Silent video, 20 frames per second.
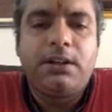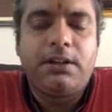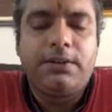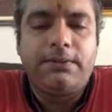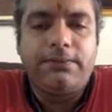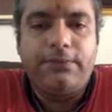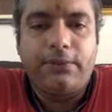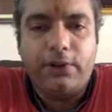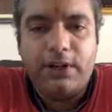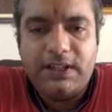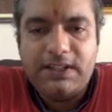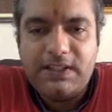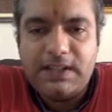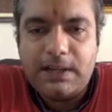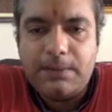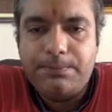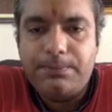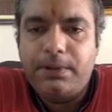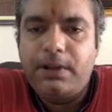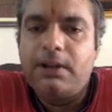For
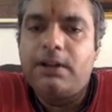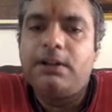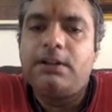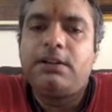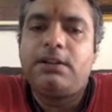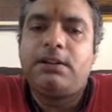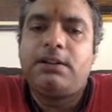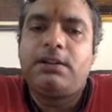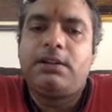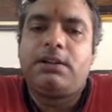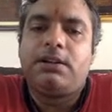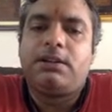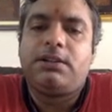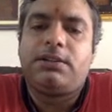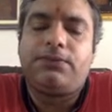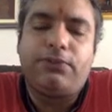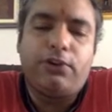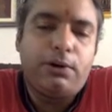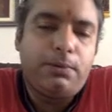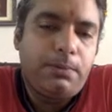example, the
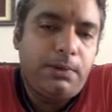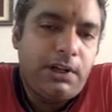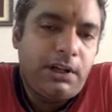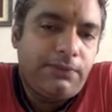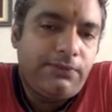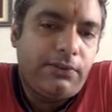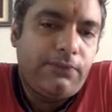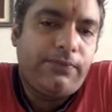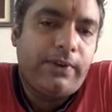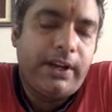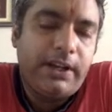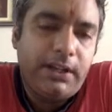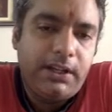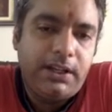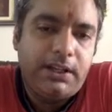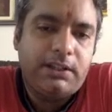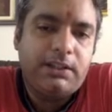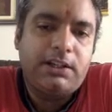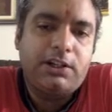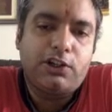formula for
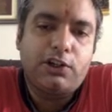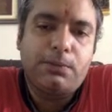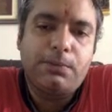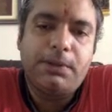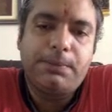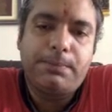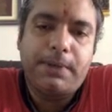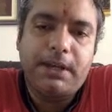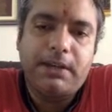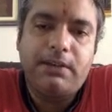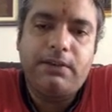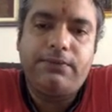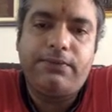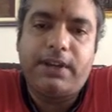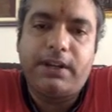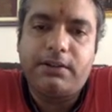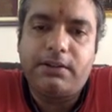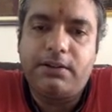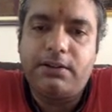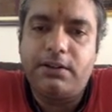finding the atomic packing
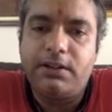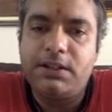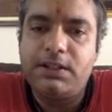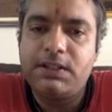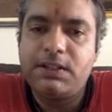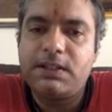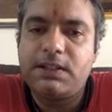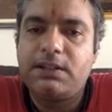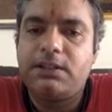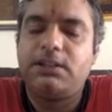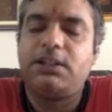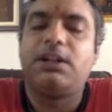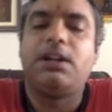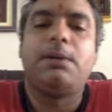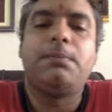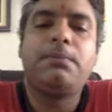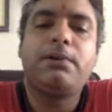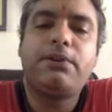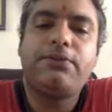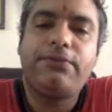factor is the
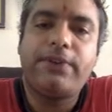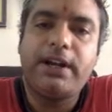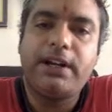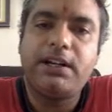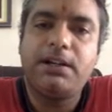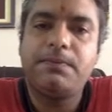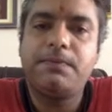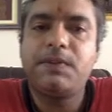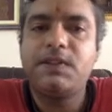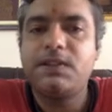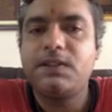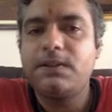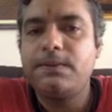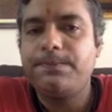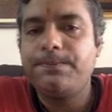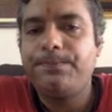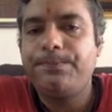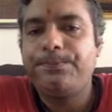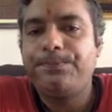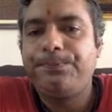number of atoms
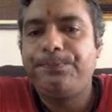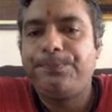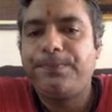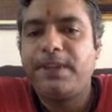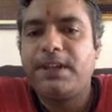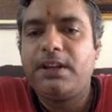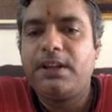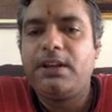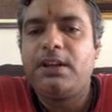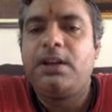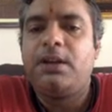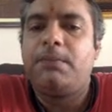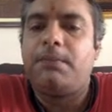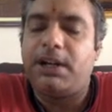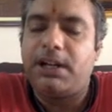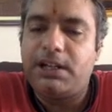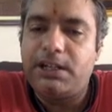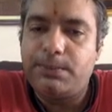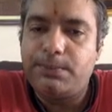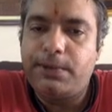
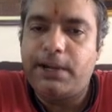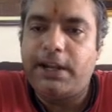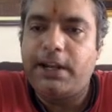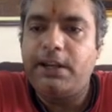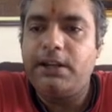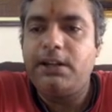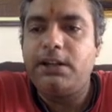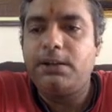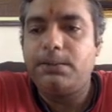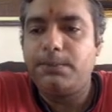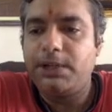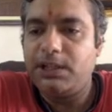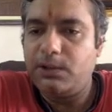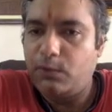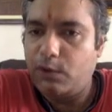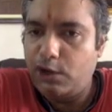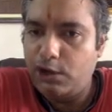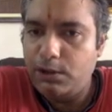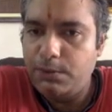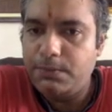multiplied by the
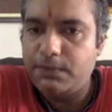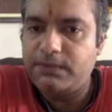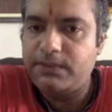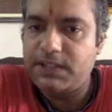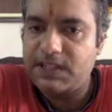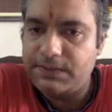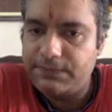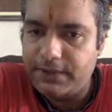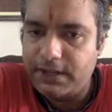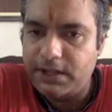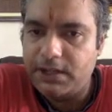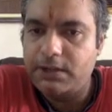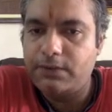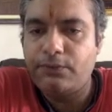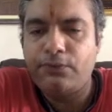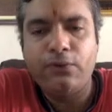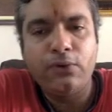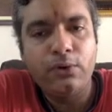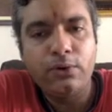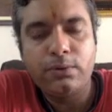volume of the sphere
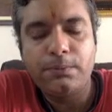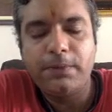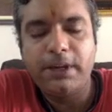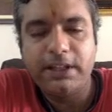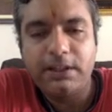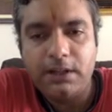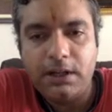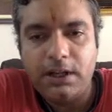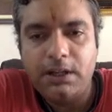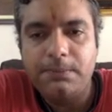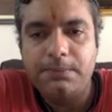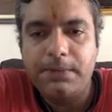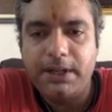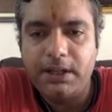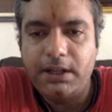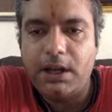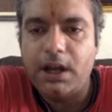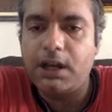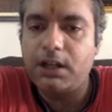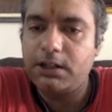4 by 3 pi
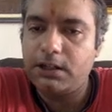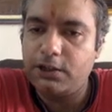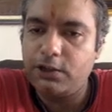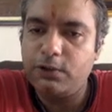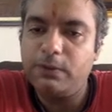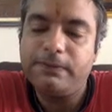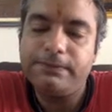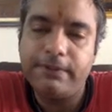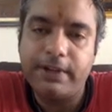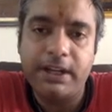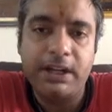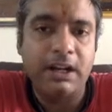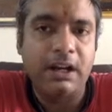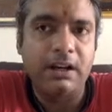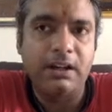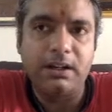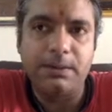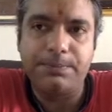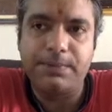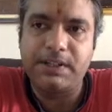r cube, where r
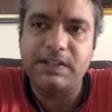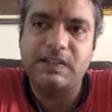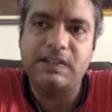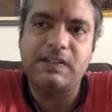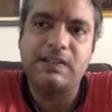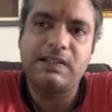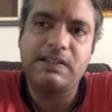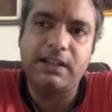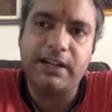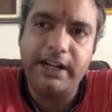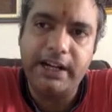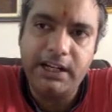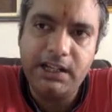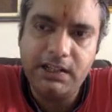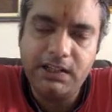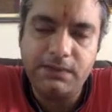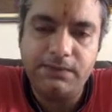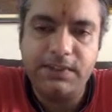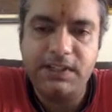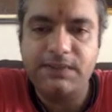represents the radius
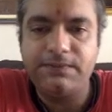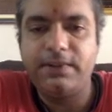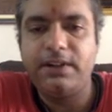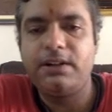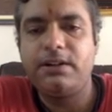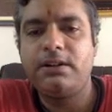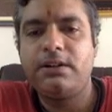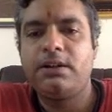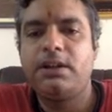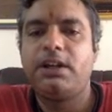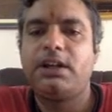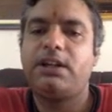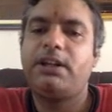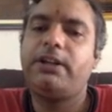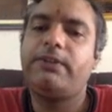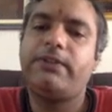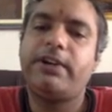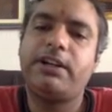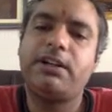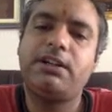of the sphere,
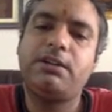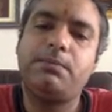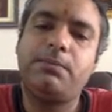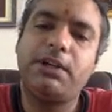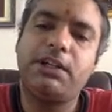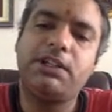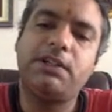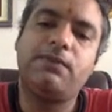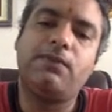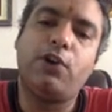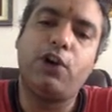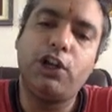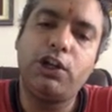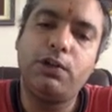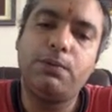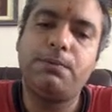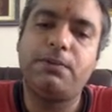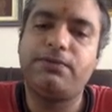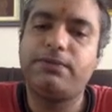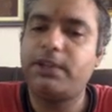divided by the
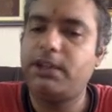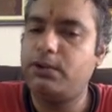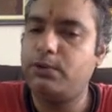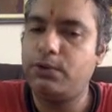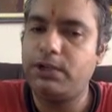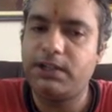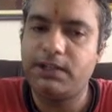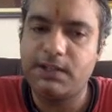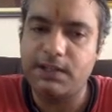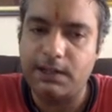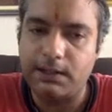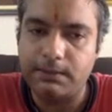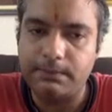volume of the unit cell.